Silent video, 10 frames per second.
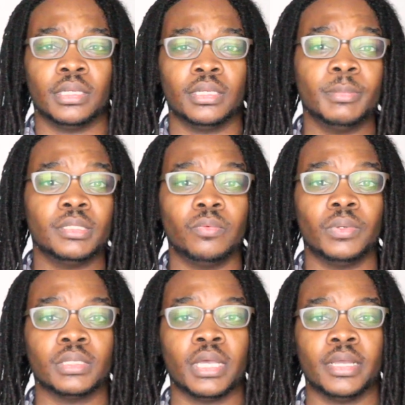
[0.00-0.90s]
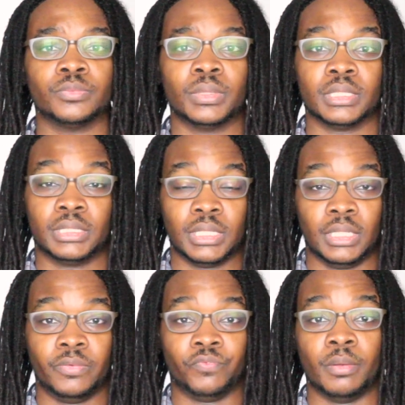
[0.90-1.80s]
And let me know what you guys want to
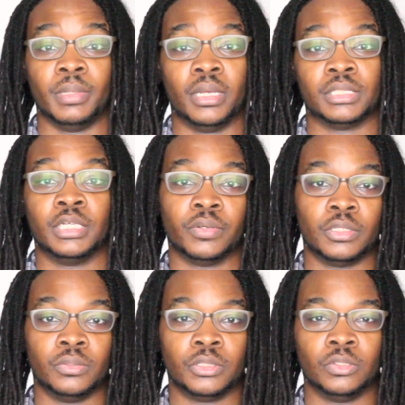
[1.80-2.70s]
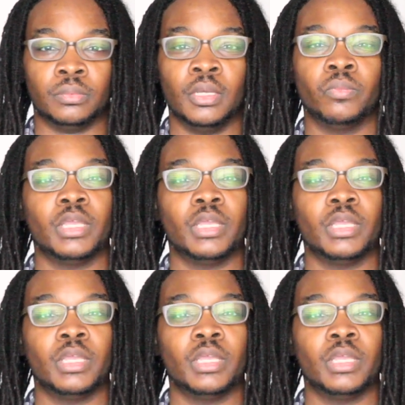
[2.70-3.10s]
see from us here on YouTube.